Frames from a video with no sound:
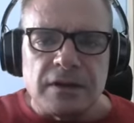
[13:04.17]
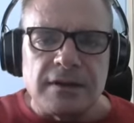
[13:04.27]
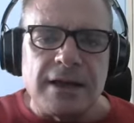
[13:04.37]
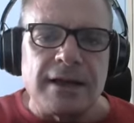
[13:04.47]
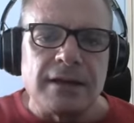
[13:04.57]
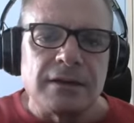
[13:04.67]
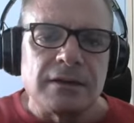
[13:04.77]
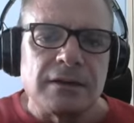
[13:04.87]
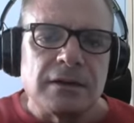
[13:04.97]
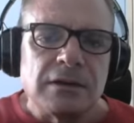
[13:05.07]
Yeah.
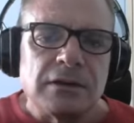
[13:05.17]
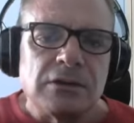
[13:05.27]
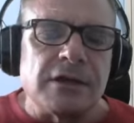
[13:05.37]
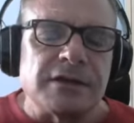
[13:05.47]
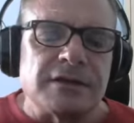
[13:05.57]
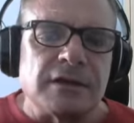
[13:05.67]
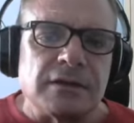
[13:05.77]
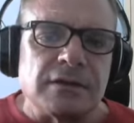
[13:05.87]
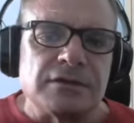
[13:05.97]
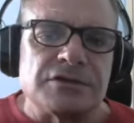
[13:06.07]
Look at the,
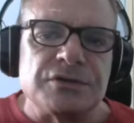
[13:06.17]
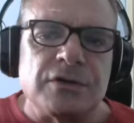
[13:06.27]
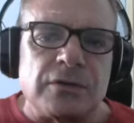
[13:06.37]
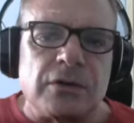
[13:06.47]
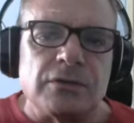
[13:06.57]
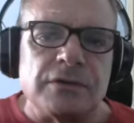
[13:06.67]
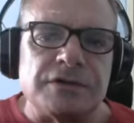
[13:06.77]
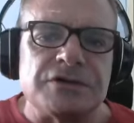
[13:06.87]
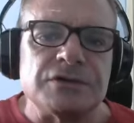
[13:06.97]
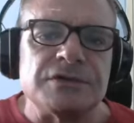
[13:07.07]
do your own
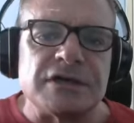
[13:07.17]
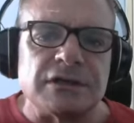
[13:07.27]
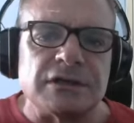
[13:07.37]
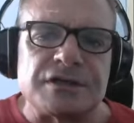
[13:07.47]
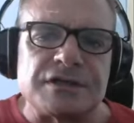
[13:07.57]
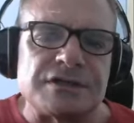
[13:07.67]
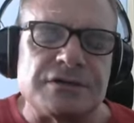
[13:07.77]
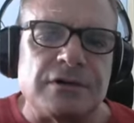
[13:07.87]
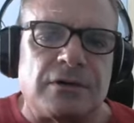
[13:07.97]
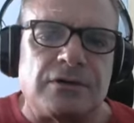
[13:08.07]
due diligence, do
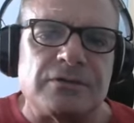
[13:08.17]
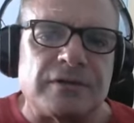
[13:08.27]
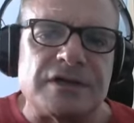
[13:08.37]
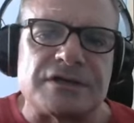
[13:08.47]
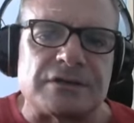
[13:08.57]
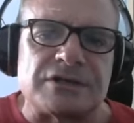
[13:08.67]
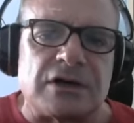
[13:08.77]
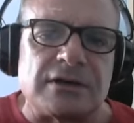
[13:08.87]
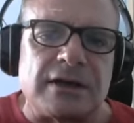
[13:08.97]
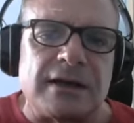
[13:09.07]
your own research
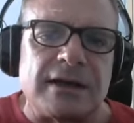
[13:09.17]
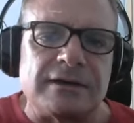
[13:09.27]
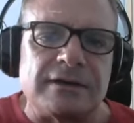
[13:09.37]
online.